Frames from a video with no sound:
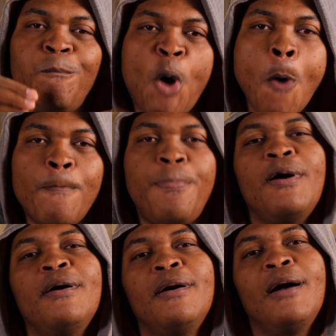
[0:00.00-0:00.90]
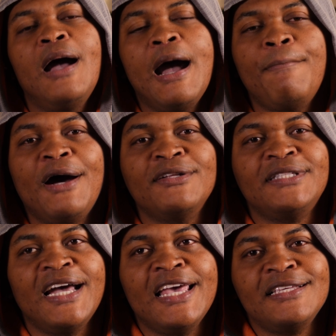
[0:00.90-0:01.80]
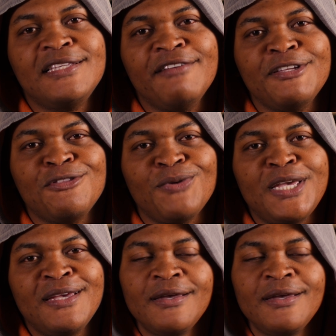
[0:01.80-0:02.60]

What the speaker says: pumped about the A7 III.